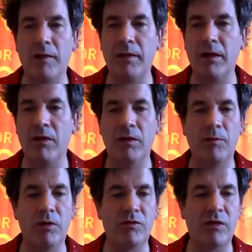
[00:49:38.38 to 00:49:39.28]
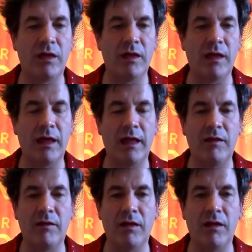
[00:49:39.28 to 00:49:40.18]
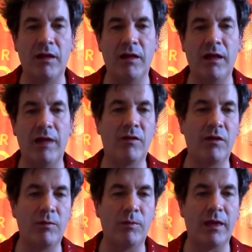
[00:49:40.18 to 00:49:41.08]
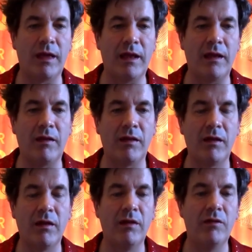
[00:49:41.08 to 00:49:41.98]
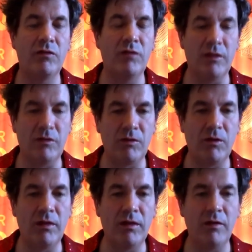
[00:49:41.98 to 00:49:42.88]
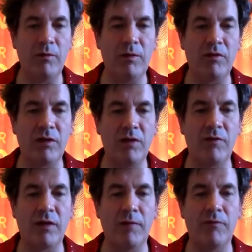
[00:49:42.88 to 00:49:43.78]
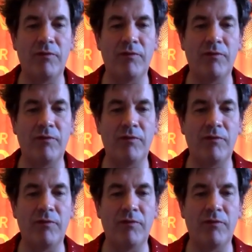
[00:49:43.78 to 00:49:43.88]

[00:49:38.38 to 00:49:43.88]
coming along and watching, and have a good weekend. Enjoy the We Shall Overcome